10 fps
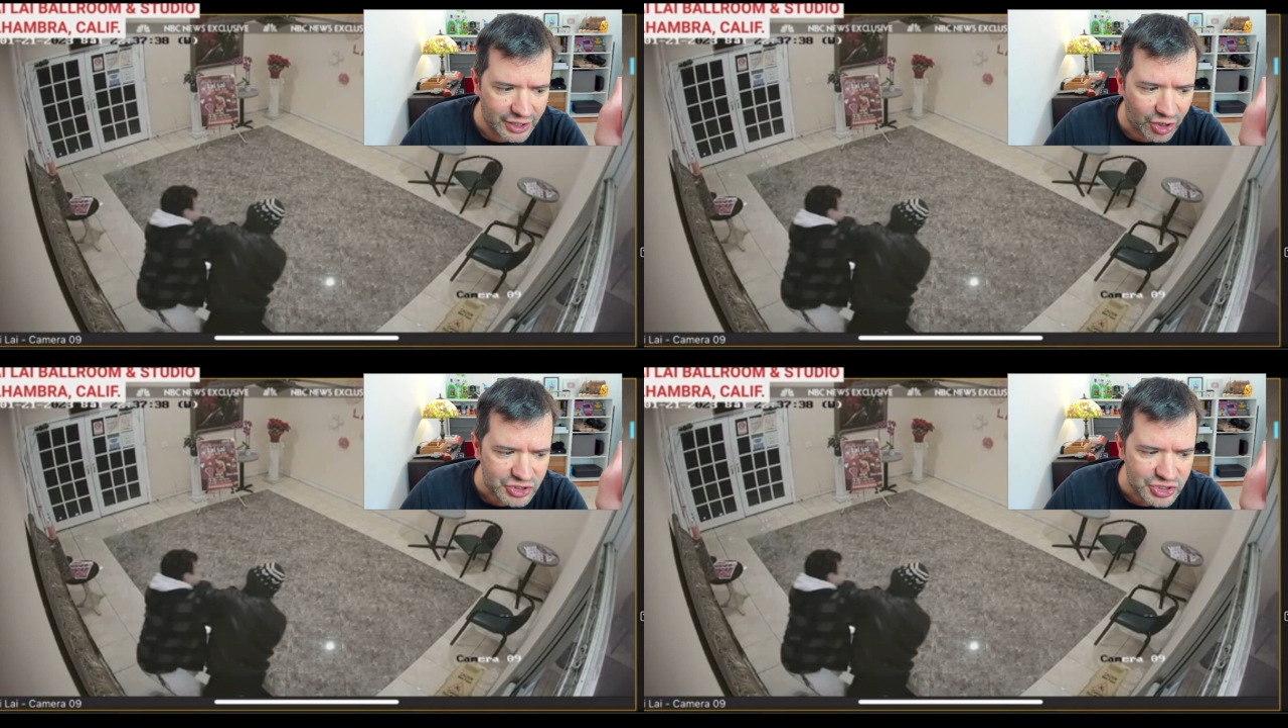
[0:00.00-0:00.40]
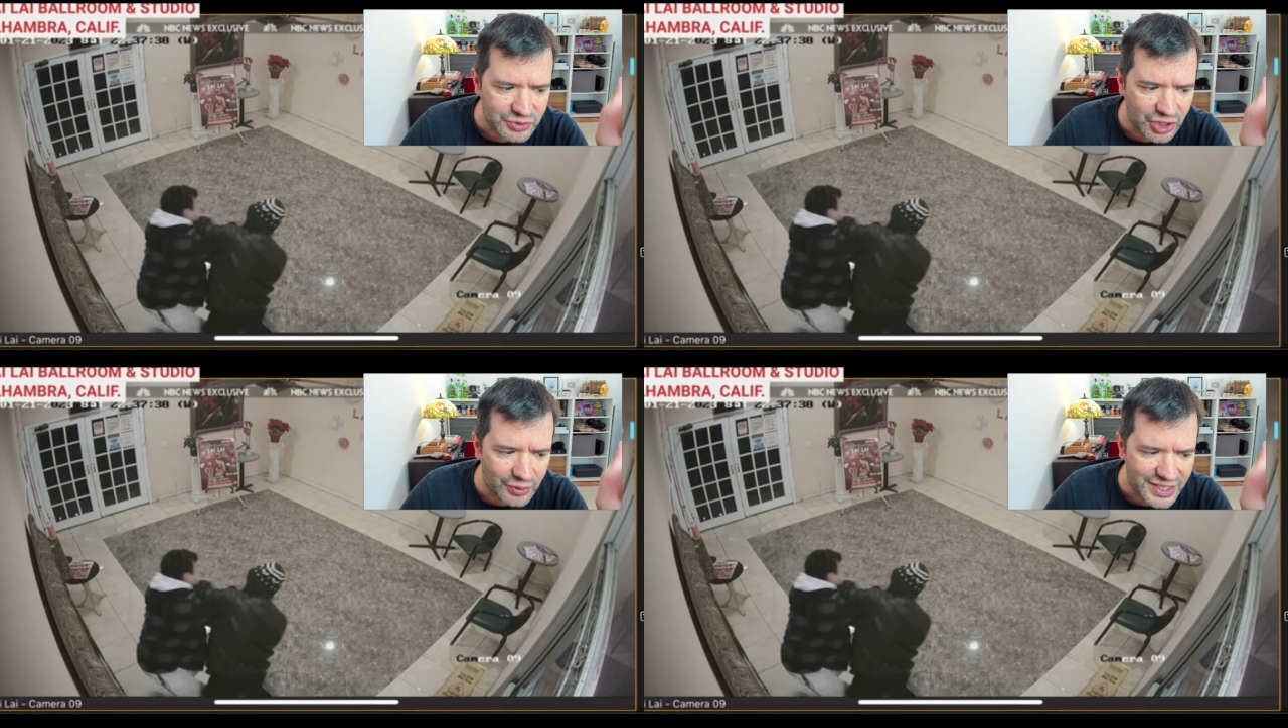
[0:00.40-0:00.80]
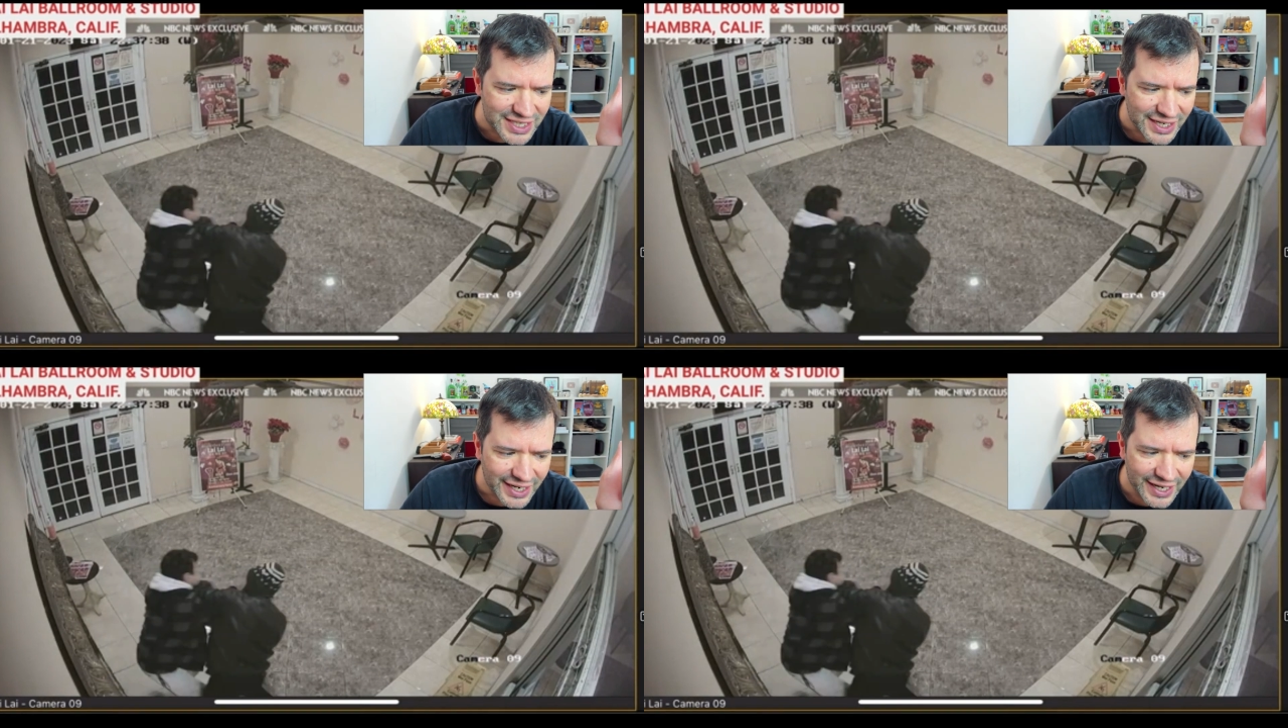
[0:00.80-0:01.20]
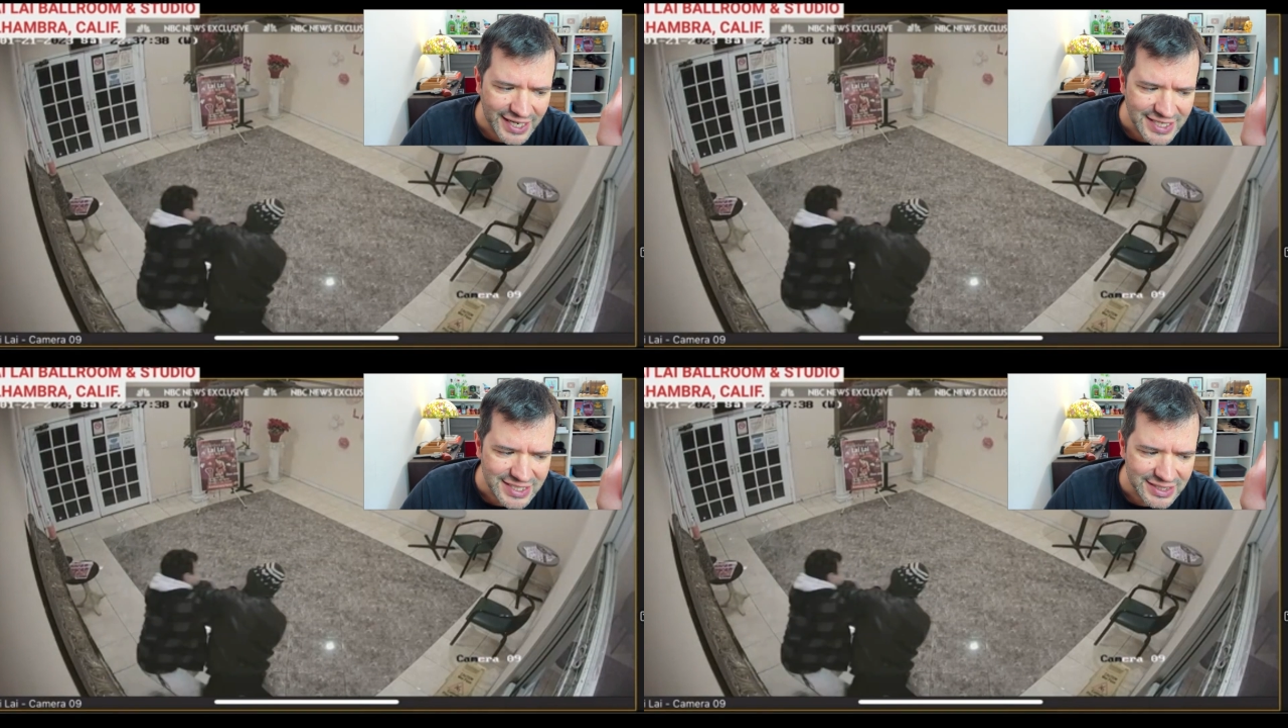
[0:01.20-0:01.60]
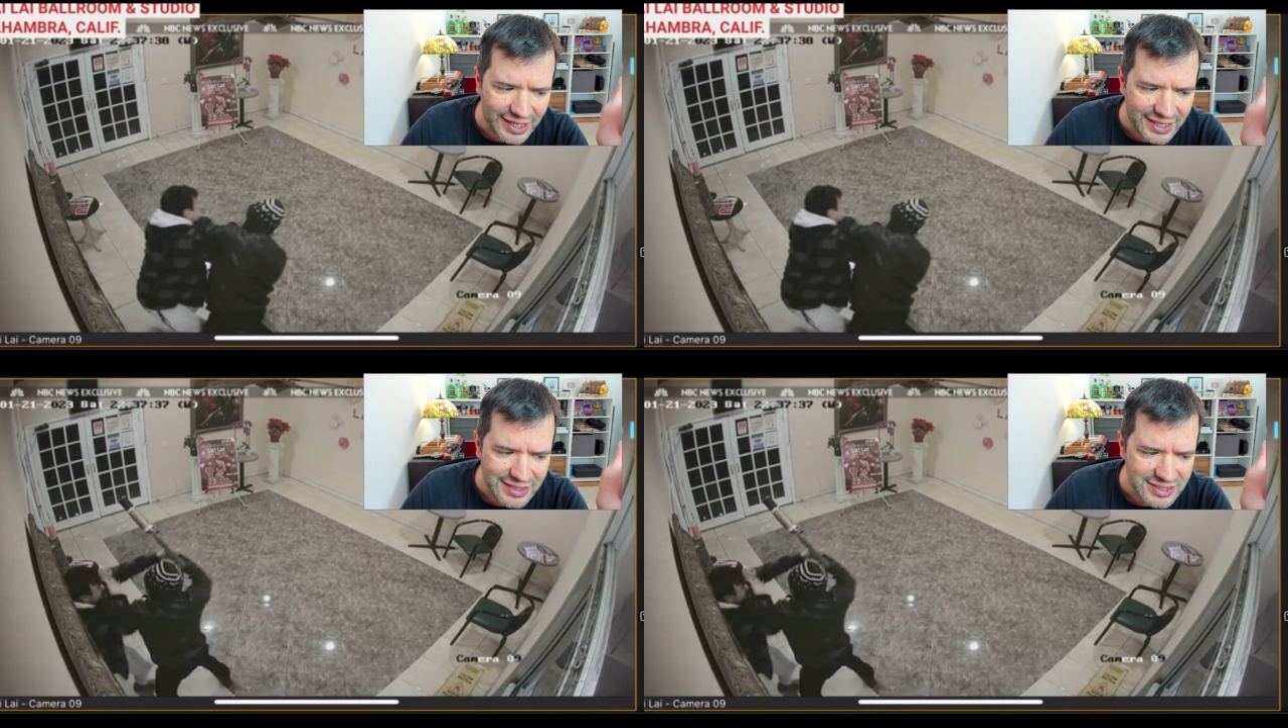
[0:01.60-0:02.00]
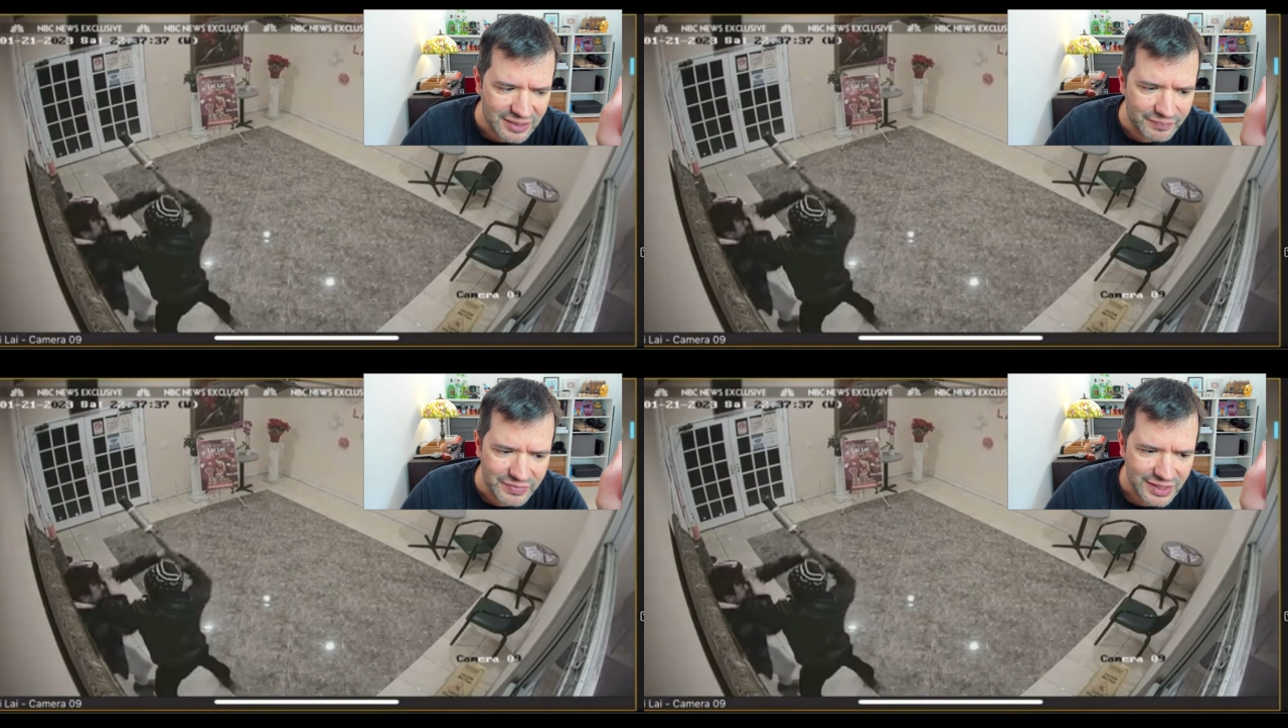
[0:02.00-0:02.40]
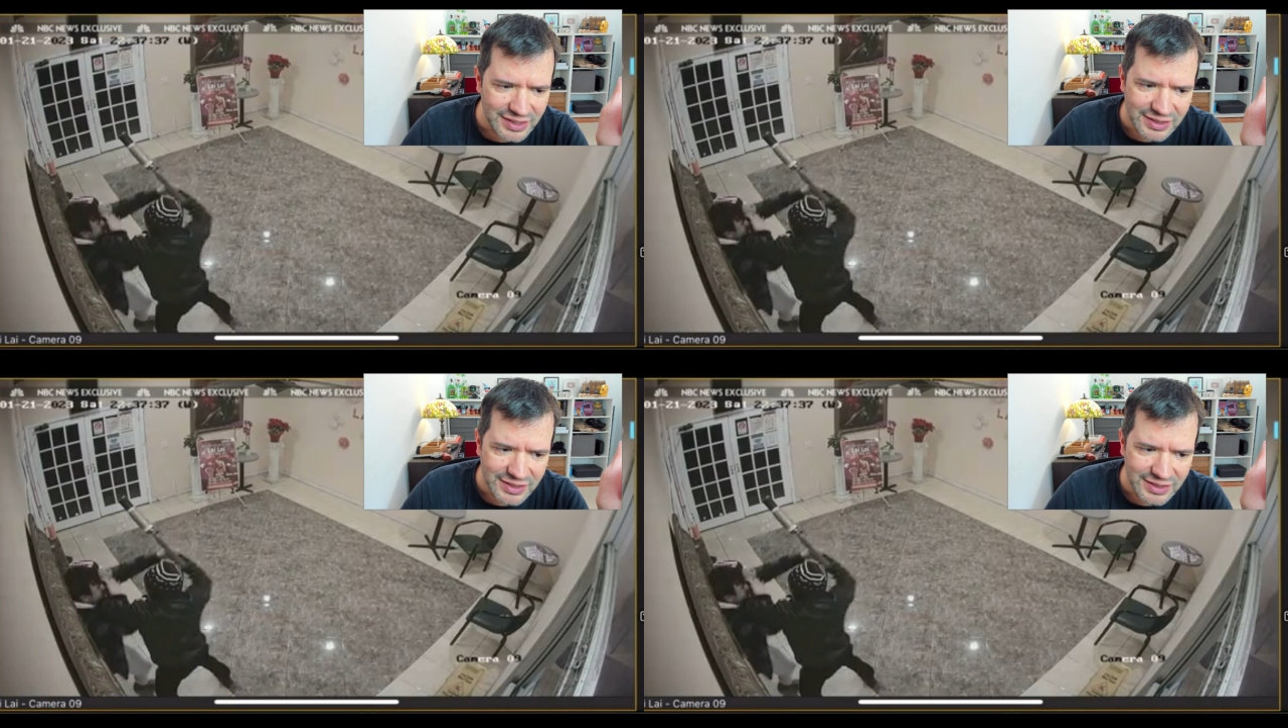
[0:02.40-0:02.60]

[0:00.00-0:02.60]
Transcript: Also notice it has like some